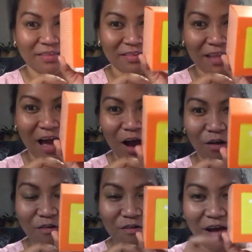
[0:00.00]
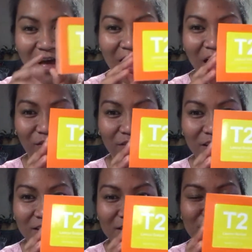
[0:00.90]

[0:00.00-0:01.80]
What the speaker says: Now I have it,